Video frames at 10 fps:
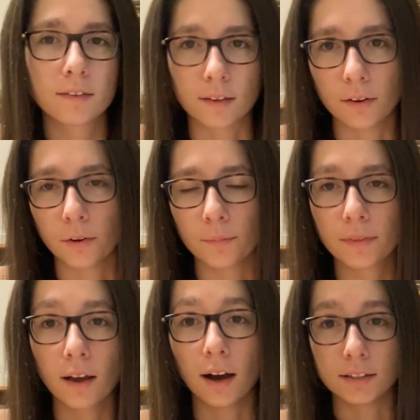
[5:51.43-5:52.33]
So
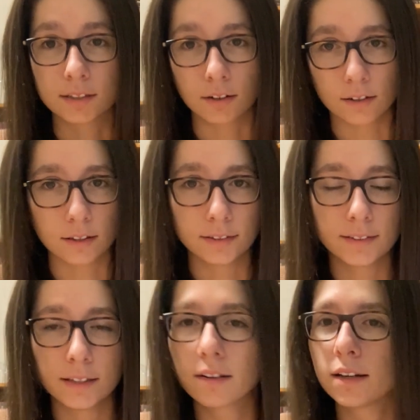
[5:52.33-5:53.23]
I started this
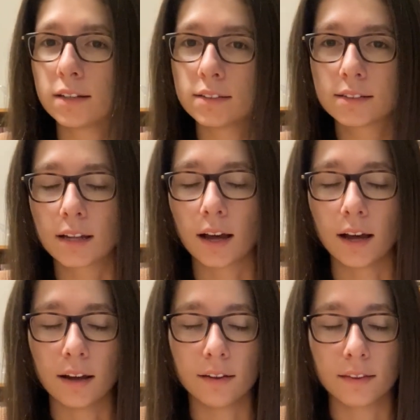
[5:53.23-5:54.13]
series
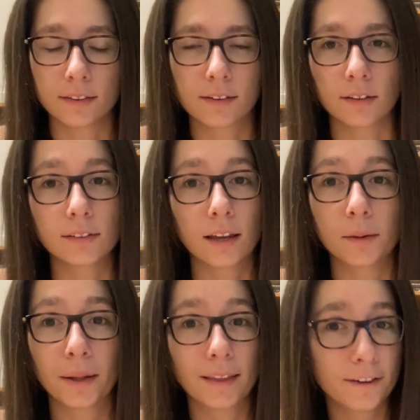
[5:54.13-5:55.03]
that's called Getting
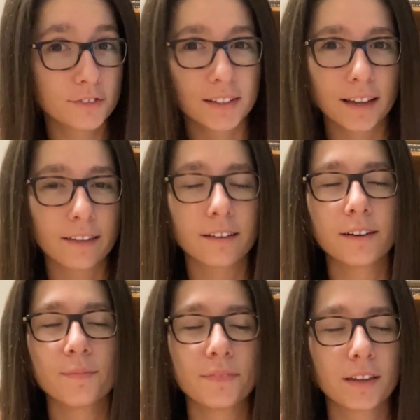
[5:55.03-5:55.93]
My Life
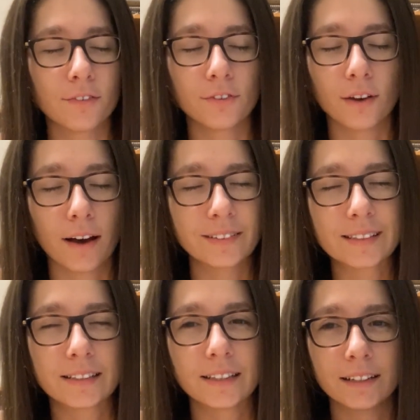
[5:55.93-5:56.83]
Together. If you haven't
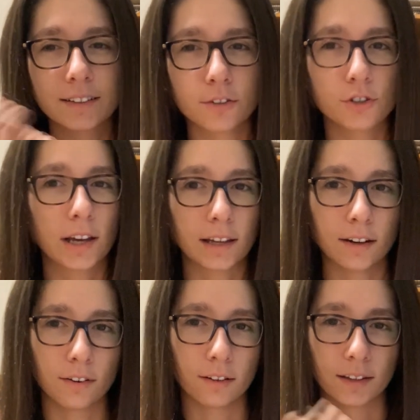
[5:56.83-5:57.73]
seen it, go check it
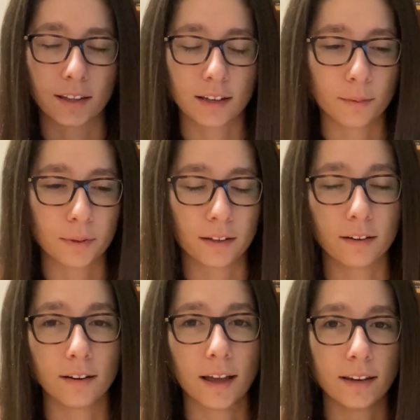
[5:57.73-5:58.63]
out. I'll link it up
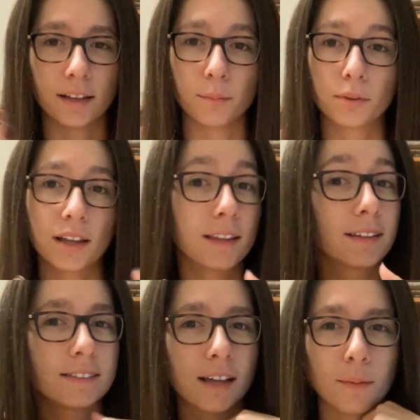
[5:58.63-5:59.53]
here and in a
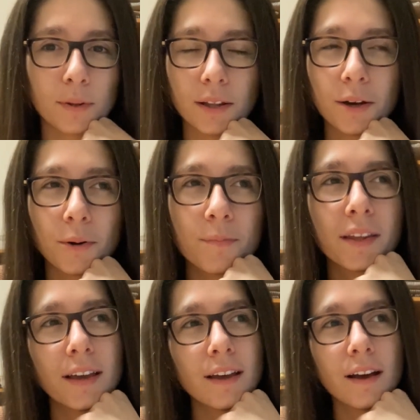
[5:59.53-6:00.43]
playlist down below.
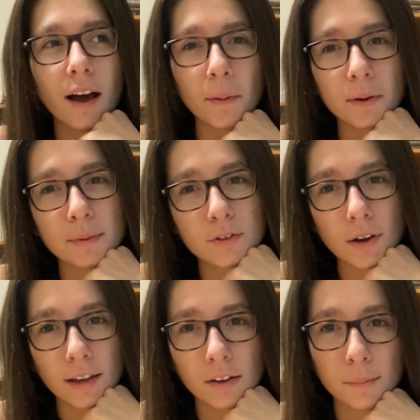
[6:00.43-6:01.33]
I'm gonna be
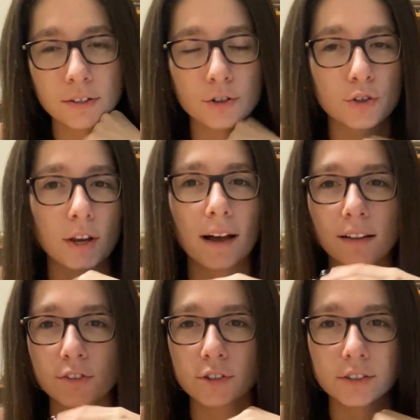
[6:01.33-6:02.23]
trying out a bunch of
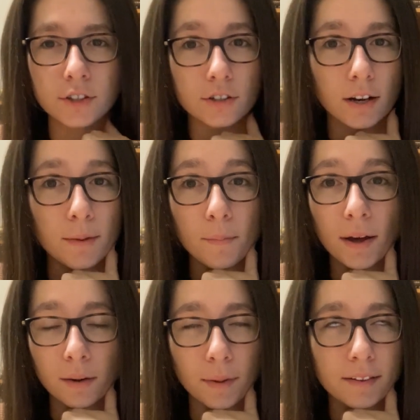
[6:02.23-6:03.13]
challenges to try
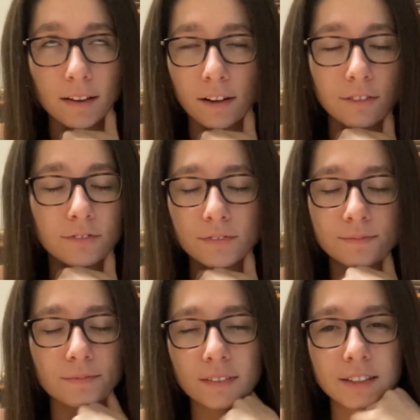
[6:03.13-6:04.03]
better myself.
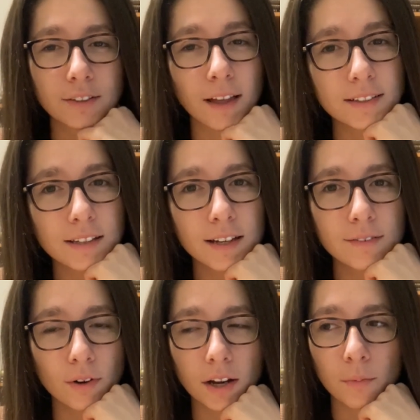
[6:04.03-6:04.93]
So that's kind
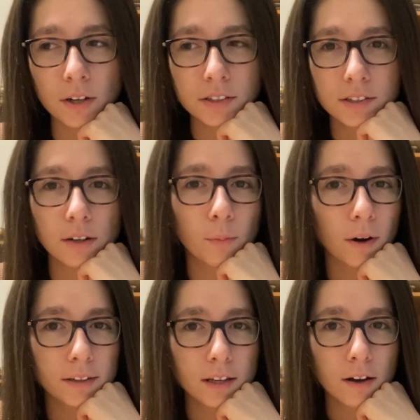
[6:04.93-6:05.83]
of what I wanna start
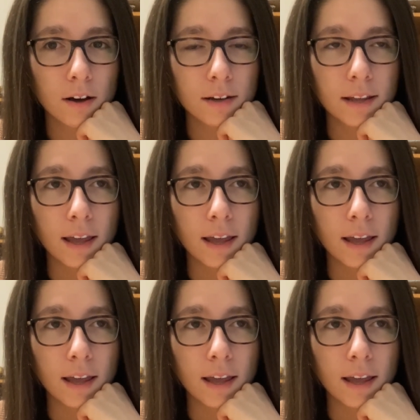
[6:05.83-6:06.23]
working on.